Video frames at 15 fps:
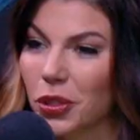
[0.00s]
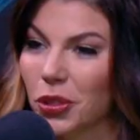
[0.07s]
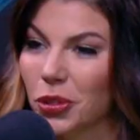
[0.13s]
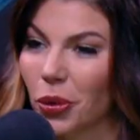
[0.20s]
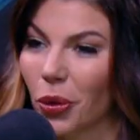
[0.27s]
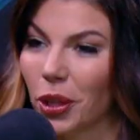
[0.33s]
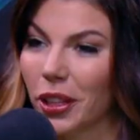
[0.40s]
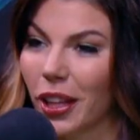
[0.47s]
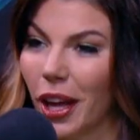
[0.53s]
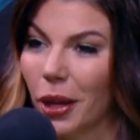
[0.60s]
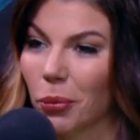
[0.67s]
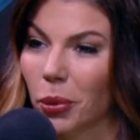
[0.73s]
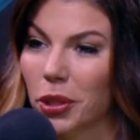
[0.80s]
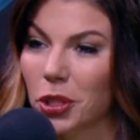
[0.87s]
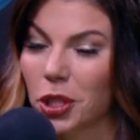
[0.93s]
storyline?
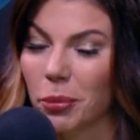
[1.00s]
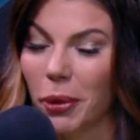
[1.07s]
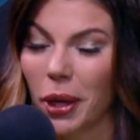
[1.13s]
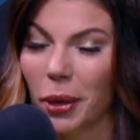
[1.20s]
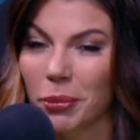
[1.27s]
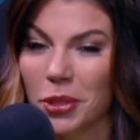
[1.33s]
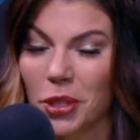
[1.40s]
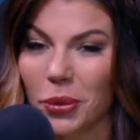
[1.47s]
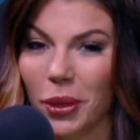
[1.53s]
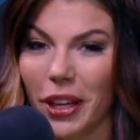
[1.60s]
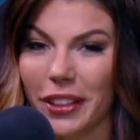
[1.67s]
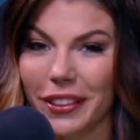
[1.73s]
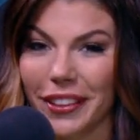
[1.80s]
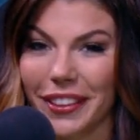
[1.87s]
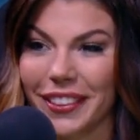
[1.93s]
What's she been up to
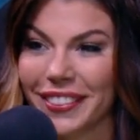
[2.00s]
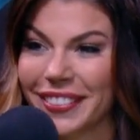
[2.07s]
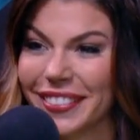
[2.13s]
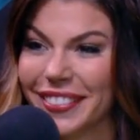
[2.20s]
lately?